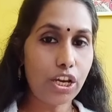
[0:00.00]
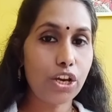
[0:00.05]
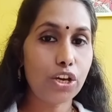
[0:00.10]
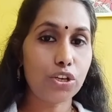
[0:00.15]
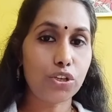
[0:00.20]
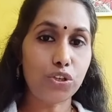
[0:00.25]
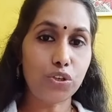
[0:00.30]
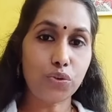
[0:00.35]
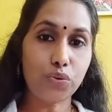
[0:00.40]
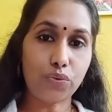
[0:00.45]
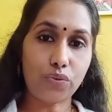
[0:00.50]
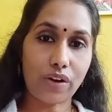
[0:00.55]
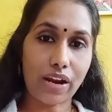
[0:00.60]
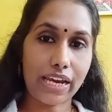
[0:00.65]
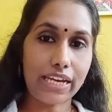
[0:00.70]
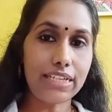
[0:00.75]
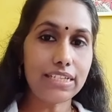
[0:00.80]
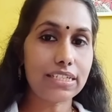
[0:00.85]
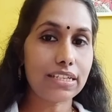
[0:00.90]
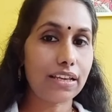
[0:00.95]
you
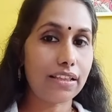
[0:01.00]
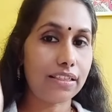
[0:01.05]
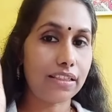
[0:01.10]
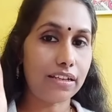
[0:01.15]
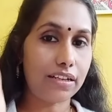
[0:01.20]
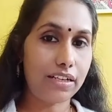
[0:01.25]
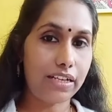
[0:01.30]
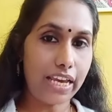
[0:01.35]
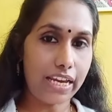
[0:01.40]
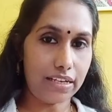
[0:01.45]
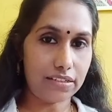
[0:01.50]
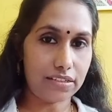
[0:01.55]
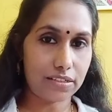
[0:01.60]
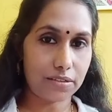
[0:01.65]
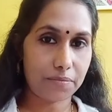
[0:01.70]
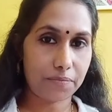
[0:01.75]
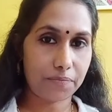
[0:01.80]
write the date.